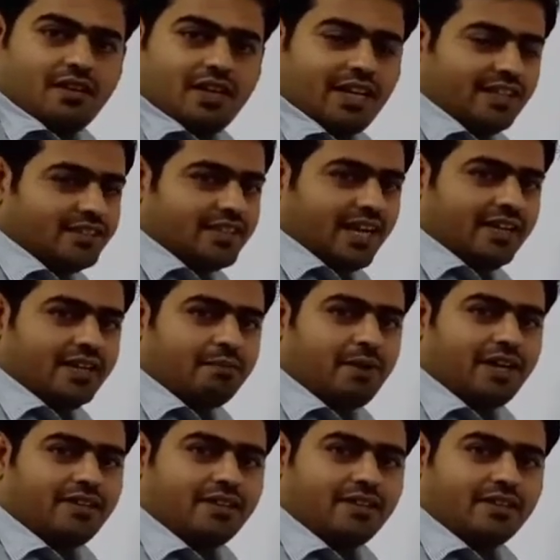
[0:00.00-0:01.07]
inside the
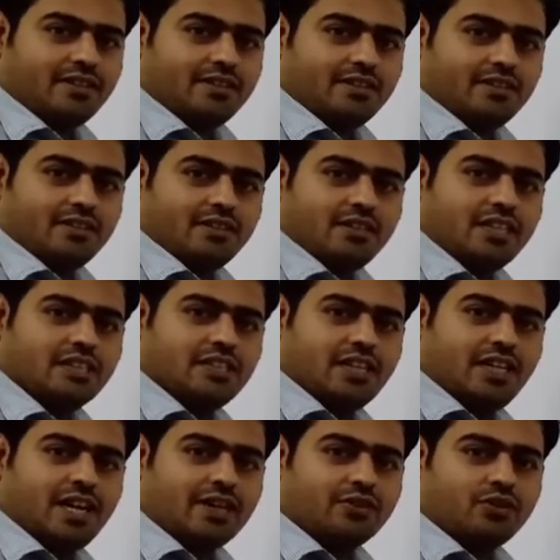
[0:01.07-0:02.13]
battery, these
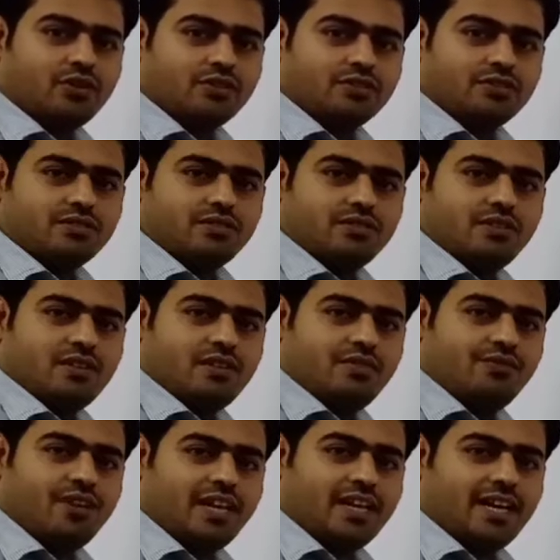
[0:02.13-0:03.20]
electrons
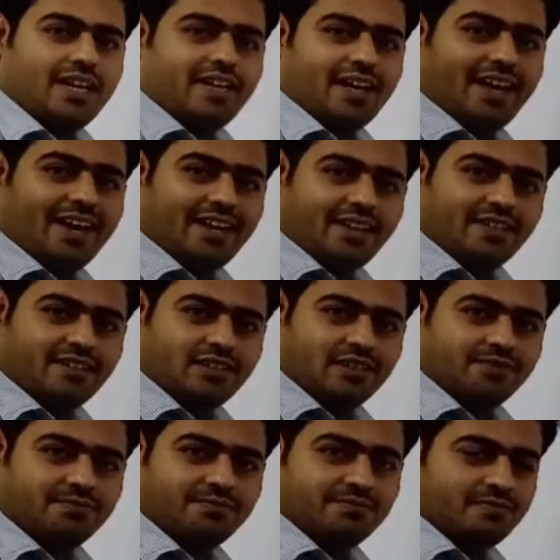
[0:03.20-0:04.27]
will get energy.
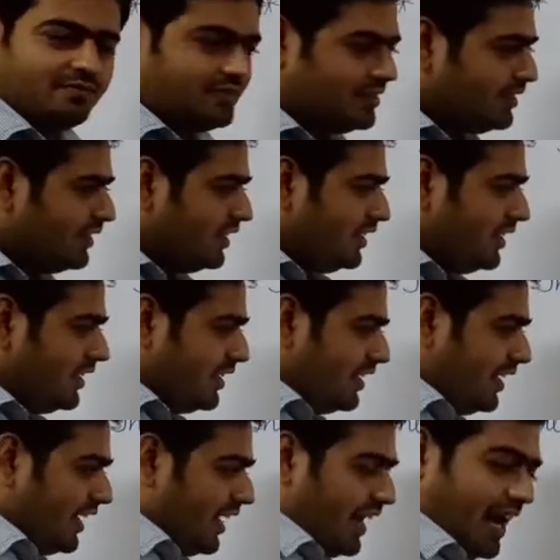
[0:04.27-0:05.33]

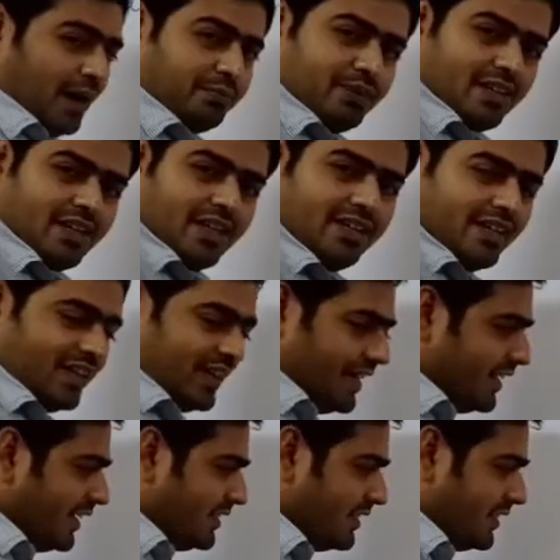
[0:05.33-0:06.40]
After getting
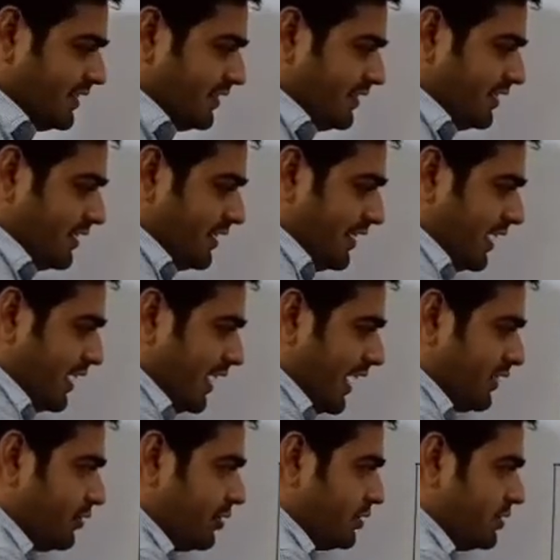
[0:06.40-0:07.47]
energy,
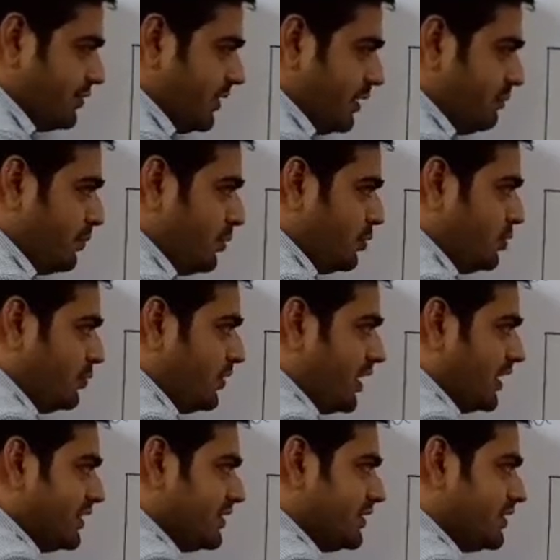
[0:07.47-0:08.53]
electrons will move
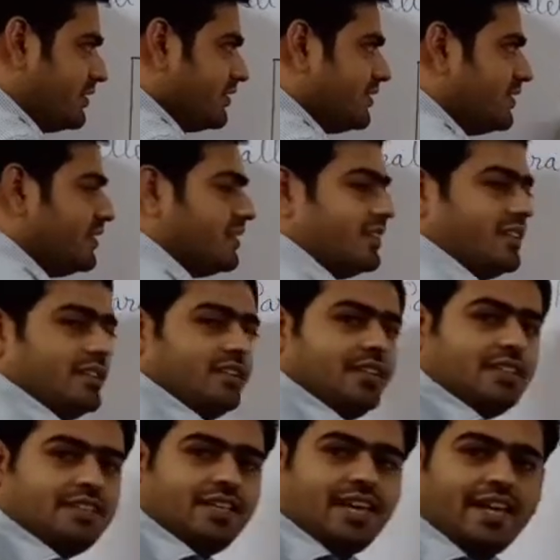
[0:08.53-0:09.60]
towards
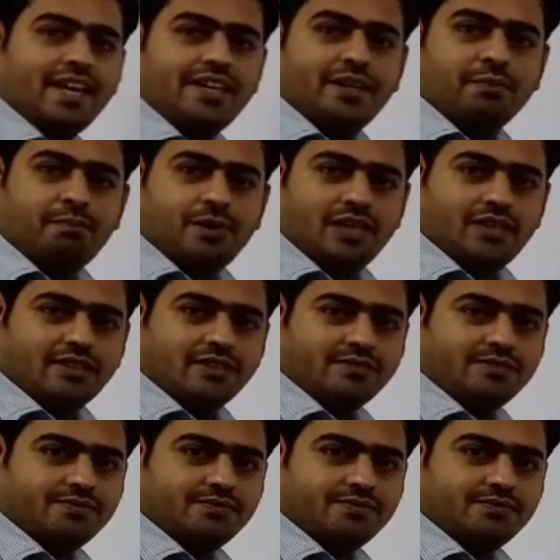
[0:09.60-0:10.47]
this negative plate.